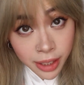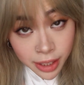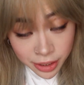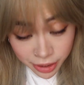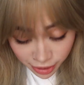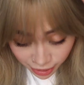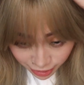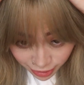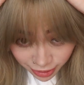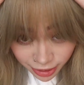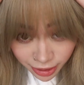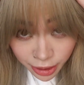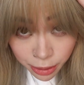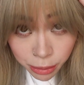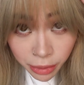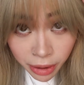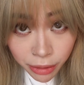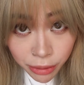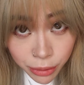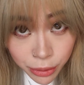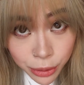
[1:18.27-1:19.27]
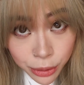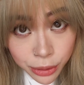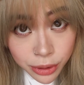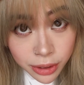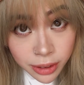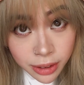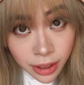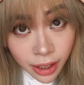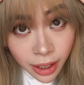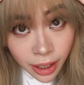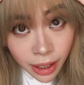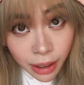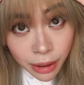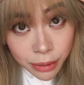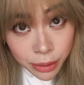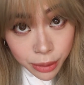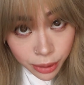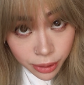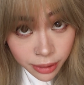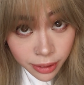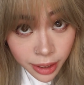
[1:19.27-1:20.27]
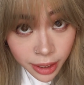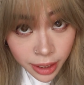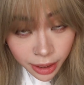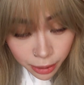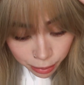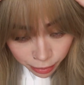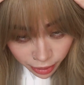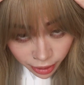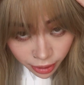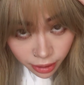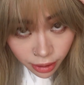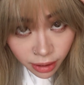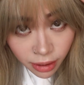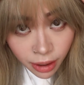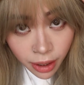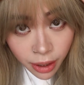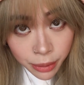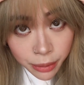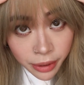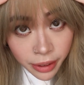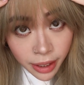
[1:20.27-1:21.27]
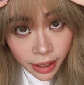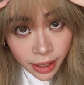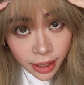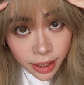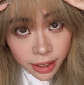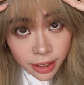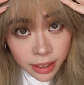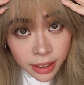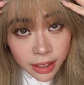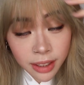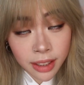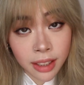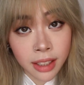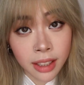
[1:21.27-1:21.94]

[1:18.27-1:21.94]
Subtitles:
As you can see, my roots have already been growing.